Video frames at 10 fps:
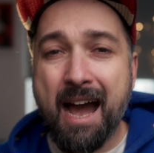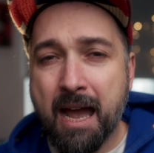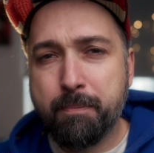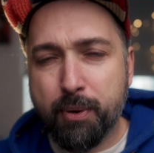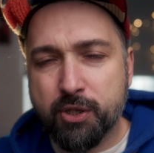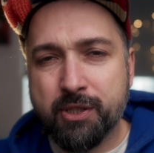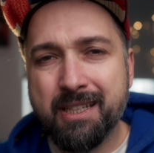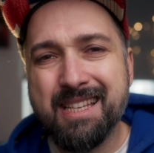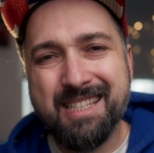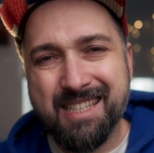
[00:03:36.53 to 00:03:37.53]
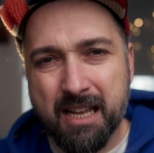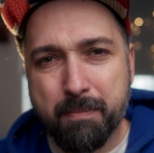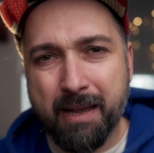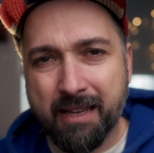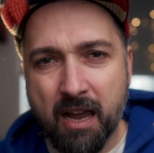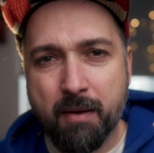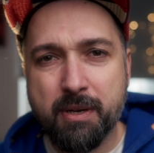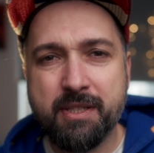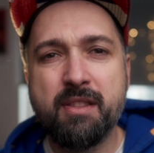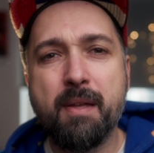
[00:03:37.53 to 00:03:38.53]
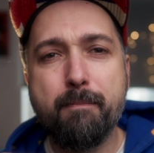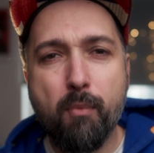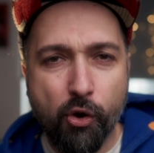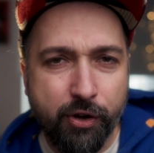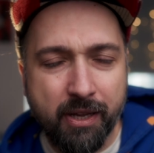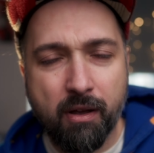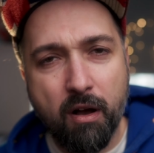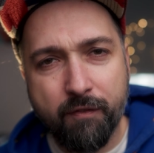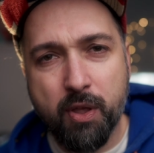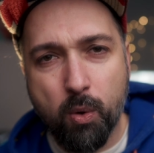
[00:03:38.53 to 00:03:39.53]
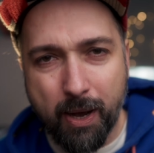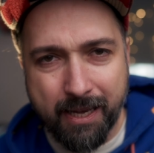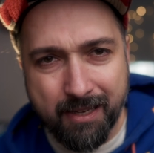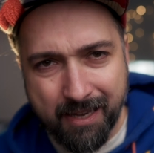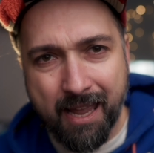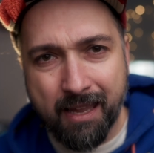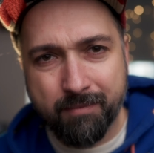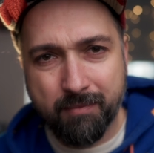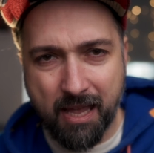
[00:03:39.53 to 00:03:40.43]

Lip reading: I personally sync my cameras in the morning of the wedding day